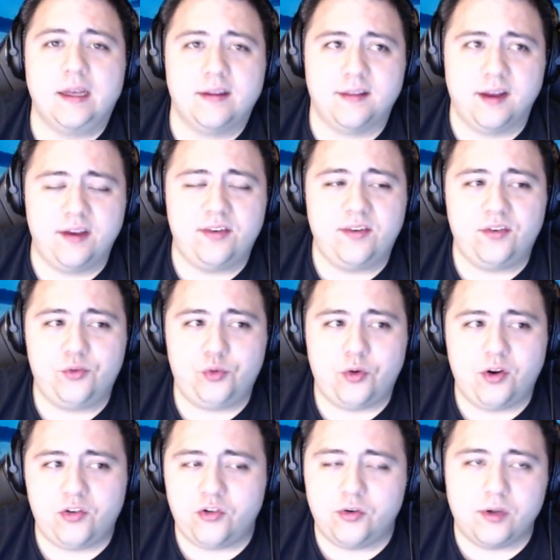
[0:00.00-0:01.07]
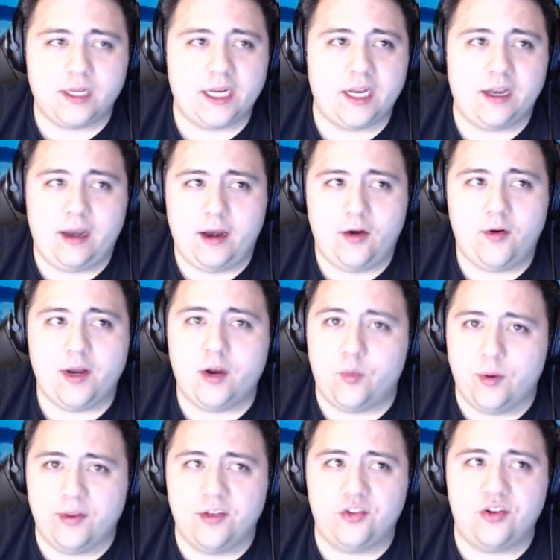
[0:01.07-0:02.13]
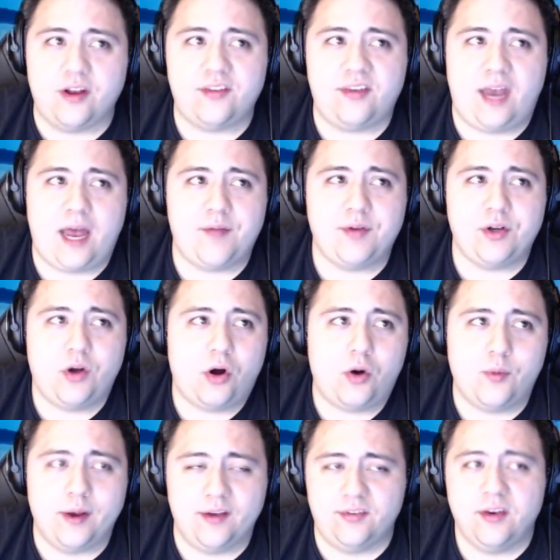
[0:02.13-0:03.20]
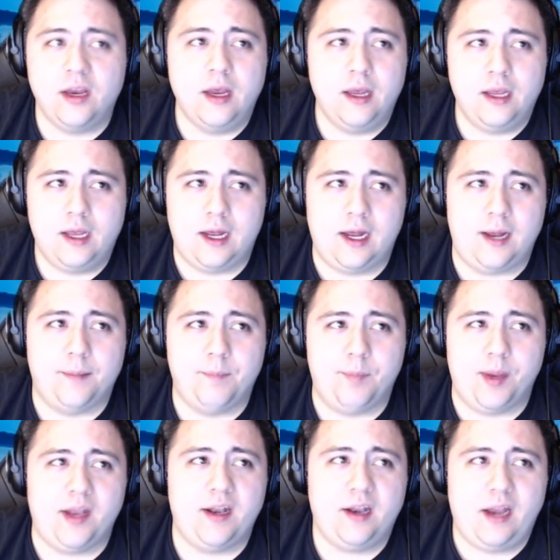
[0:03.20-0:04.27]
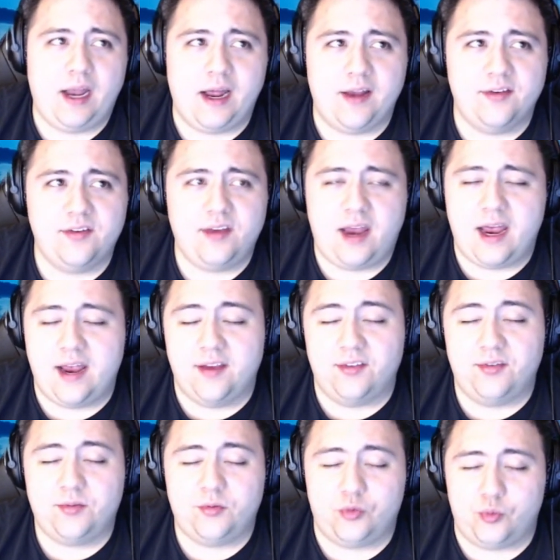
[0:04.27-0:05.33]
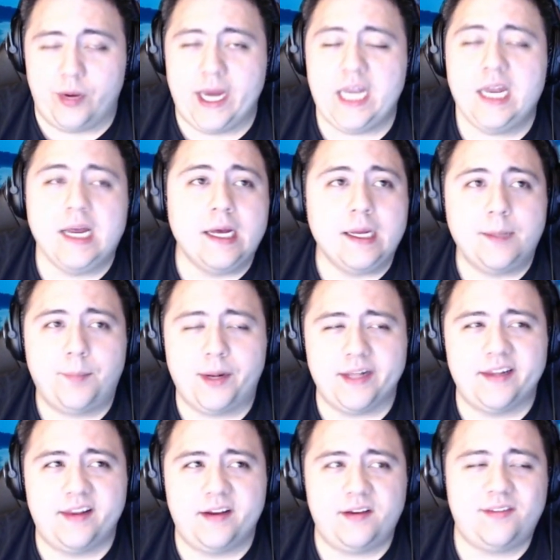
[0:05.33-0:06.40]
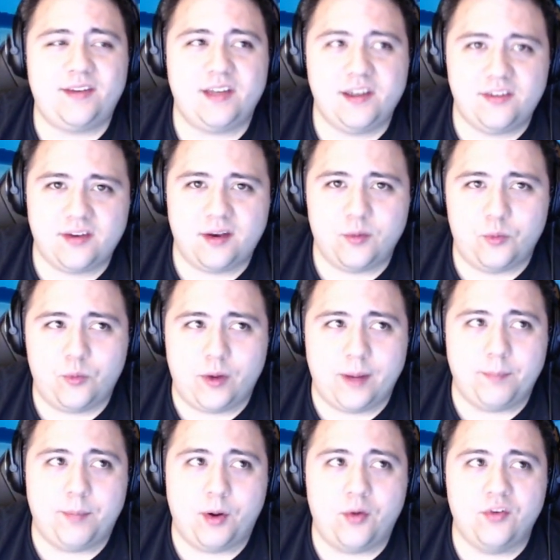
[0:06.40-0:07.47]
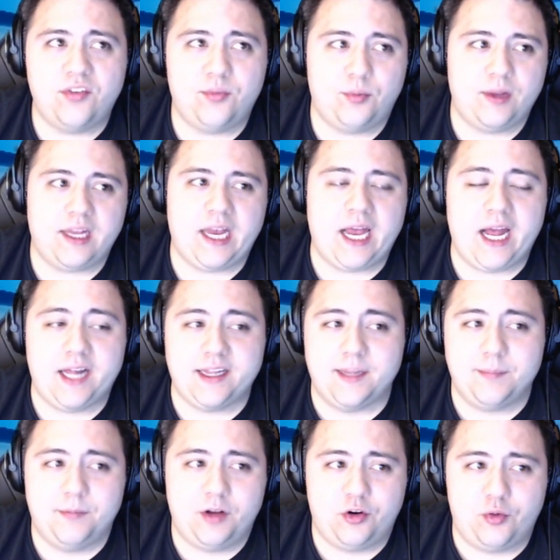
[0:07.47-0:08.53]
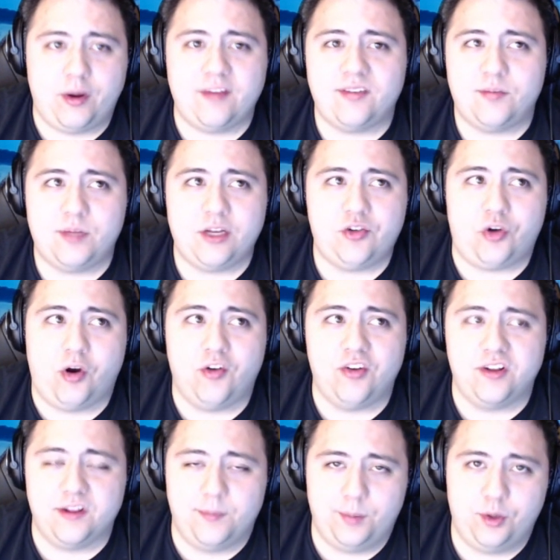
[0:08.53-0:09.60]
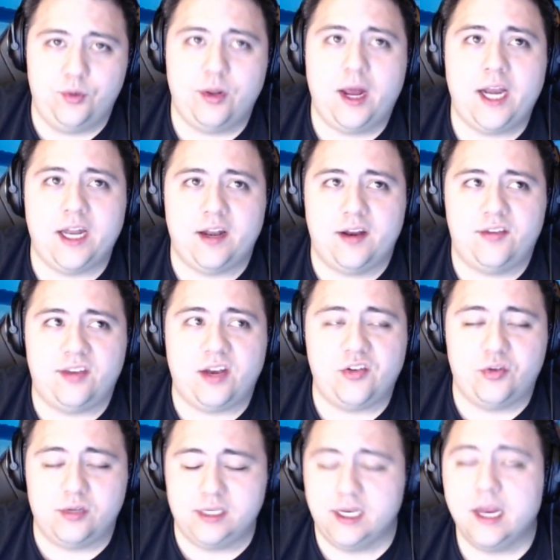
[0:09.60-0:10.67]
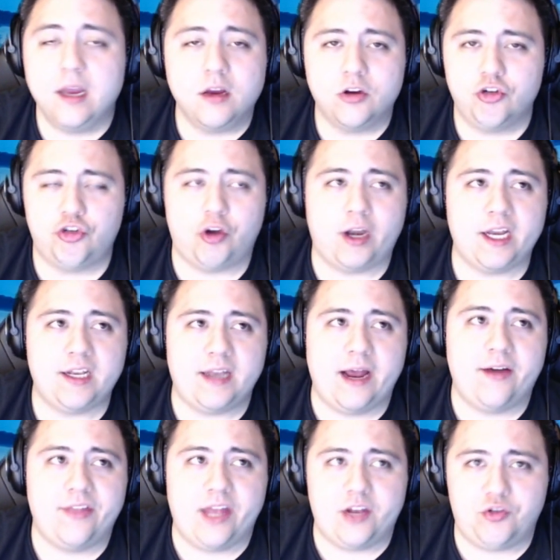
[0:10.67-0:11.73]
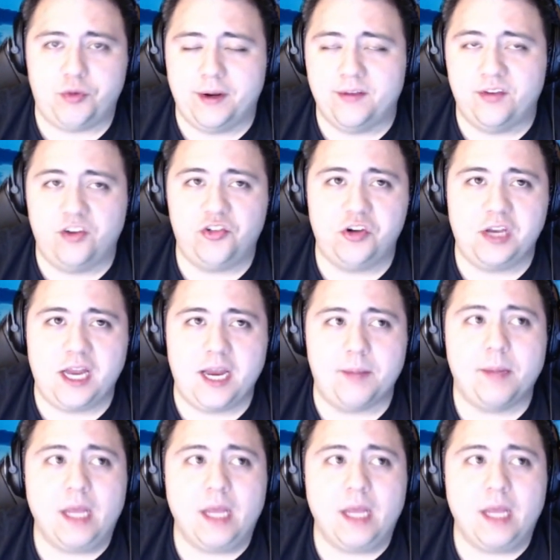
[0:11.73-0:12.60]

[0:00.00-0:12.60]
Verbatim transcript: This is traditionally an area where the Jets haven't always uh, been as as great, but this season, when Bones really had them aggressively charging the blue line and essentially shutting down that transition game,